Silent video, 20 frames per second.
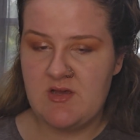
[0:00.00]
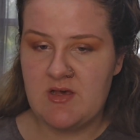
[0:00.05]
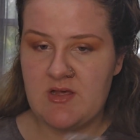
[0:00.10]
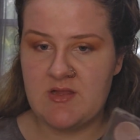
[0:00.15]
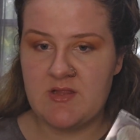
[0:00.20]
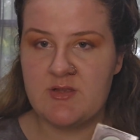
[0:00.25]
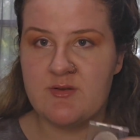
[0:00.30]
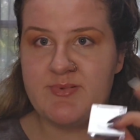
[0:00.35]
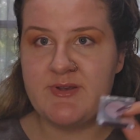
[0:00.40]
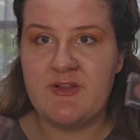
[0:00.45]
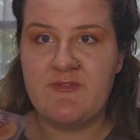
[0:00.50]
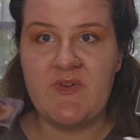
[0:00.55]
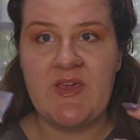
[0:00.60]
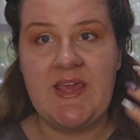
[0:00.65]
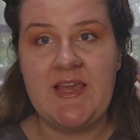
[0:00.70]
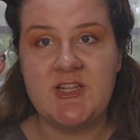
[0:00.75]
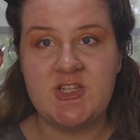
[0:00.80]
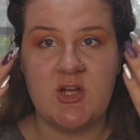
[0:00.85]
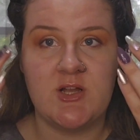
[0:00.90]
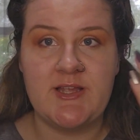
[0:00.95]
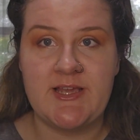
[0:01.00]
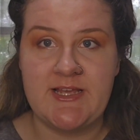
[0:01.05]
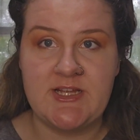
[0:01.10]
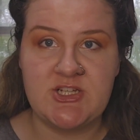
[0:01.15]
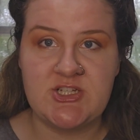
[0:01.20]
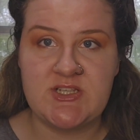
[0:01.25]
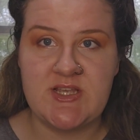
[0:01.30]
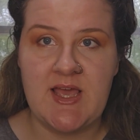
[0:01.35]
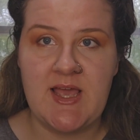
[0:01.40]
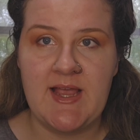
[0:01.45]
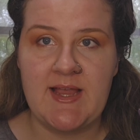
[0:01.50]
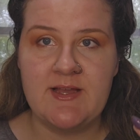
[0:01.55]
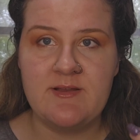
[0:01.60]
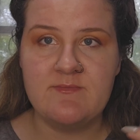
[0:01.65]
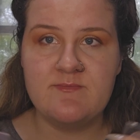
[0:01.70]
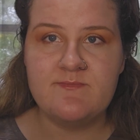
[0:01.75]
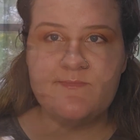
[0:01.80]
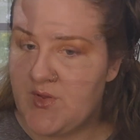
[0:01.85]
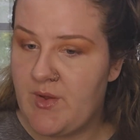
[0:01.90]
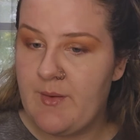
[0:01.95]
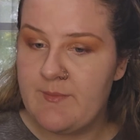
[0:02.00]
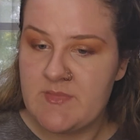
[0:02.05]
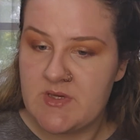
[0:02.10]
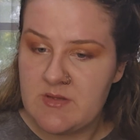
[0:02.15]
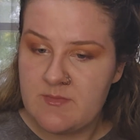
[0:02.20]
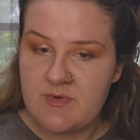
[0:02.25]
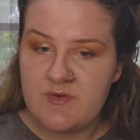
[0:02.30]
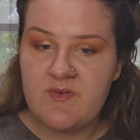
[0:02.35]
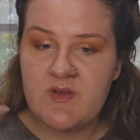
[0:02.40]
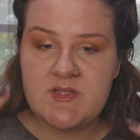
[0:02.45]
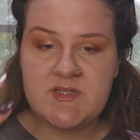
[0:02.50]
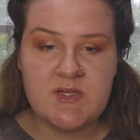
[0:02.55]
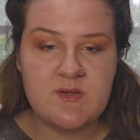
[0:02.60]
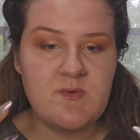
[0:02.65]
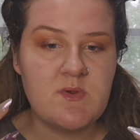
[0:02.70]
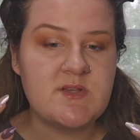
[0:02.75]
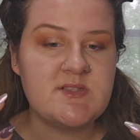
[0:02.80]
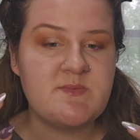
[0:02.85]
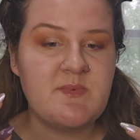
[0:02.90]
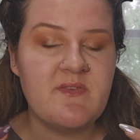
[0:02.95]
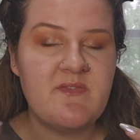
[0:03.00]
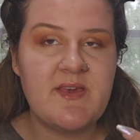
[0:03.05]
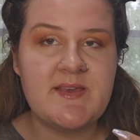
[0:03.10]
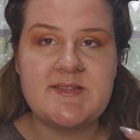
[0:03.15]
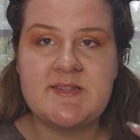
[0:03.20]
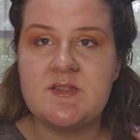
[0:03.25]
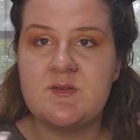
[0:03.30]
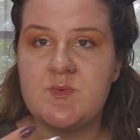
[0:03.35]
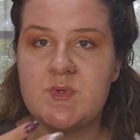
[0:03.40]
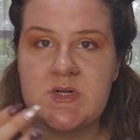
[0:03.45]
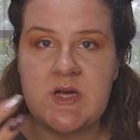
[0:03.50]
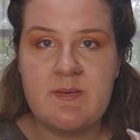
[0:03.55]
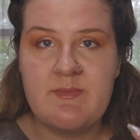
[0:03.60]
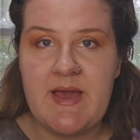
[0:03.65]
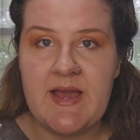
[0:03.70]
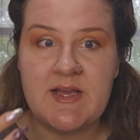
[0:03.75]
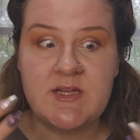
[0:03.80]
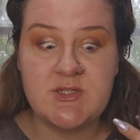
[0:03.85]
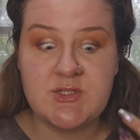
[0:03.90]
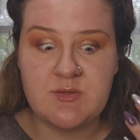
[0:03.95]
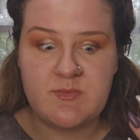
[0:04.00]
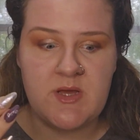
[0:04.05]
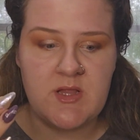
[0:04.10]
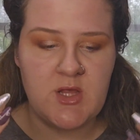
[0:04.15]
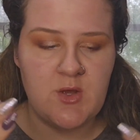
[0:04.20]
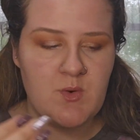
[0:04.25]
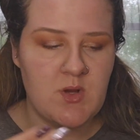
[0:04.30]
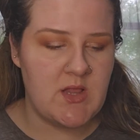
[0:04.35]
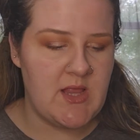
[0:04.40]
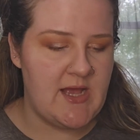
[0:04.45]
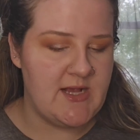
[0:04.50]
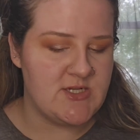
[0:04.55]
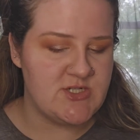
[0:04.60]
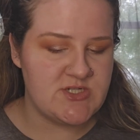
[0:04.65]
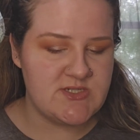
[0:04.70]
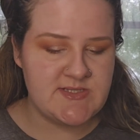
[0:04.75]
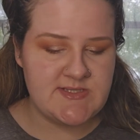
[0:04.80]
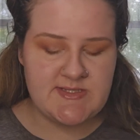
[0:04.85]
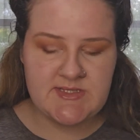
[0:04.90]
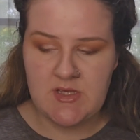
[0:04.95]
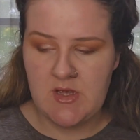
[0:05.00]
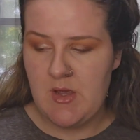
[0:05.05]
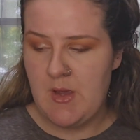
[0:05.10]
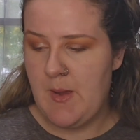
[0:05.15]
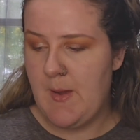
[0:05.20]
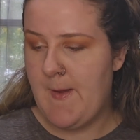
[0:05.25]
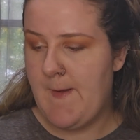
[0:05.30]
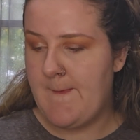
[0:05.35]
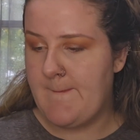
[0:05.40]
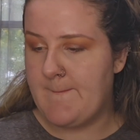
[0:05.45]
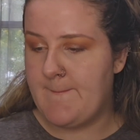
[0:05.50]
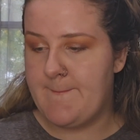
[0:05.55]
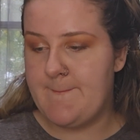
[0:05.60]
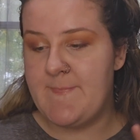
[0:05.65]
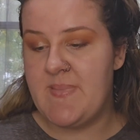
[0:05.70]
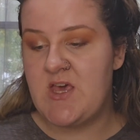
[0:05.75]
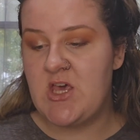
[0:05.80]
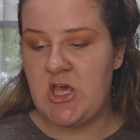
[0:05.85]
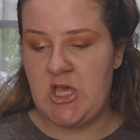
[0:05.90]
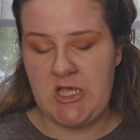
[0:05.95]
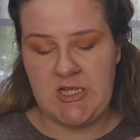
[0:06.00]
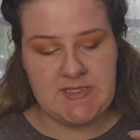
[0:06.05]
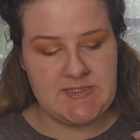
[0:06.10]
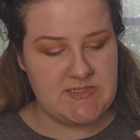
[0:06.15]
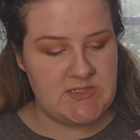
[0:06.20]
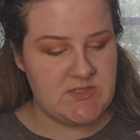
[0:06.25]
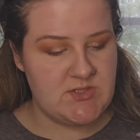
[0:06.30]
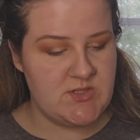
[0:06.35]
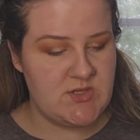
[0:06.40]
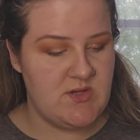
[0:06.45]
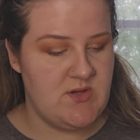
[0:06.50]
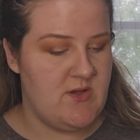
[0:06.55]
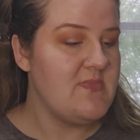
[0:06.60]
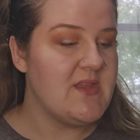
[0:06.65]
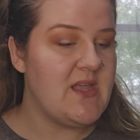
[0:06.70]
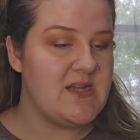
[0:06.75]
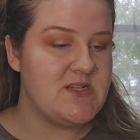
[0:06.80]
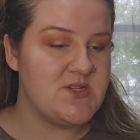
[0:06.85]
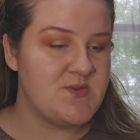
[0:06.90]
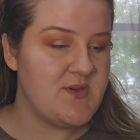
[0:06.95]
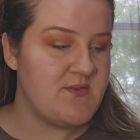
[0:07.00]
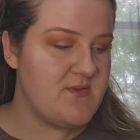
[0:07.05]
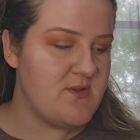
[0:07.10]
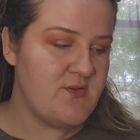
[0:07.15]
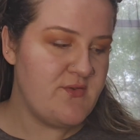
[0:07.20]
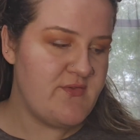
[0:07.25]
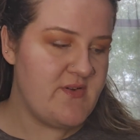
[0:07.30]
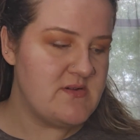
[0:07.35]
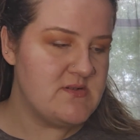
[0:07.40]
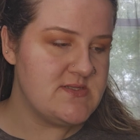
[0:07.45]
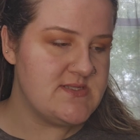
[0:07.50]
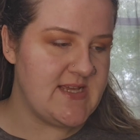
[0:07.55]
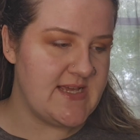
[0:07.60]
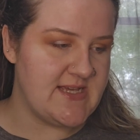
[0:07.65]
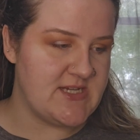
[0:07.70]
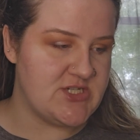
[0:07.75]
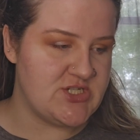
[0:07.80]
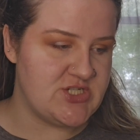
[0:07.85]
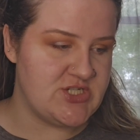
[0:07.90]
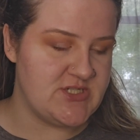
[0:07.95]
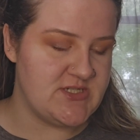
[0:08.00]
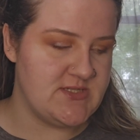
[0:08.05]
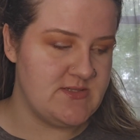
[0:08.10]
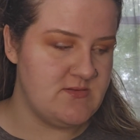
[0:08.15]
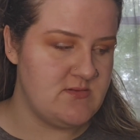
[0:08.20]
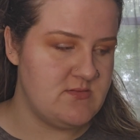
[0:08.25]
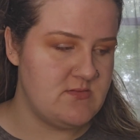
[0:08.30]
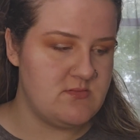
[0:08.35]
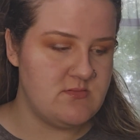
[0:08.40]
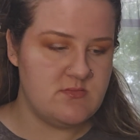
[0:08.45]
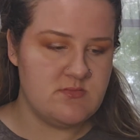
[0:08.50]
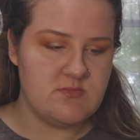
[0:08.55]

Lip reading: a little bit of each on each side. So I'm going to move on to the rest of my face and then we'll come back and do my lower lashes. But I do have a new foundation.